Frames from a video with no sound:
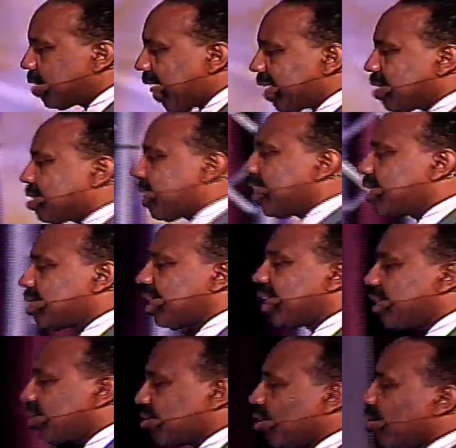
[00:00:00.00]
got to take
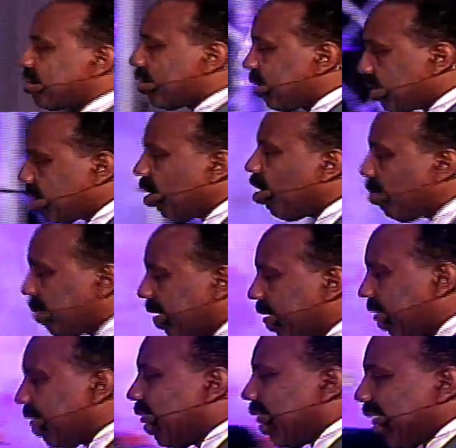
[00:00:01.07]
days off. So he taught me
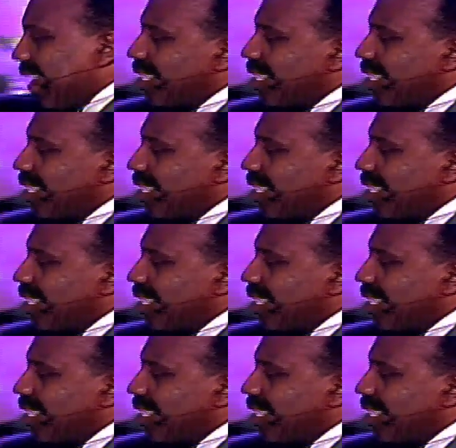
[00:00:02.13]
that.